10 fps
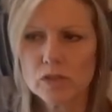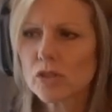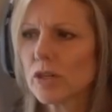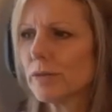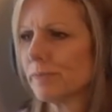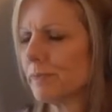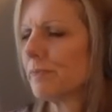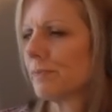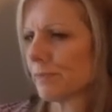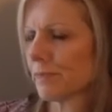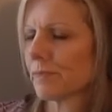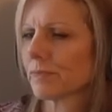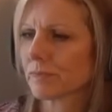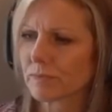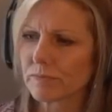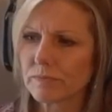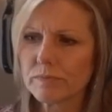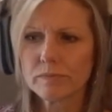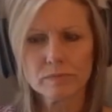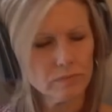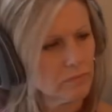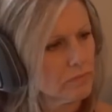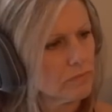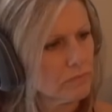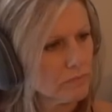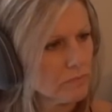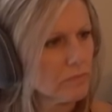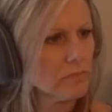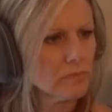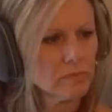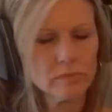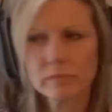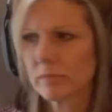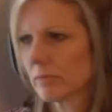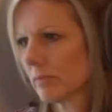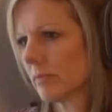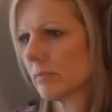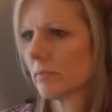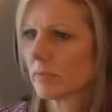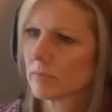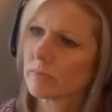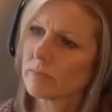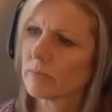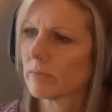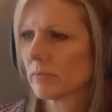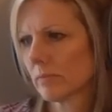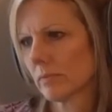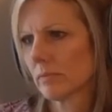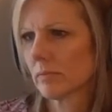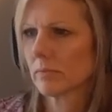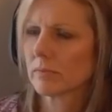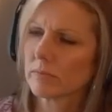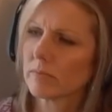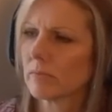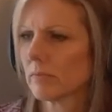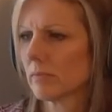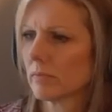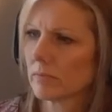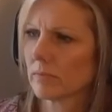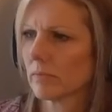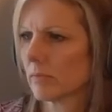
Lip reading: (silent)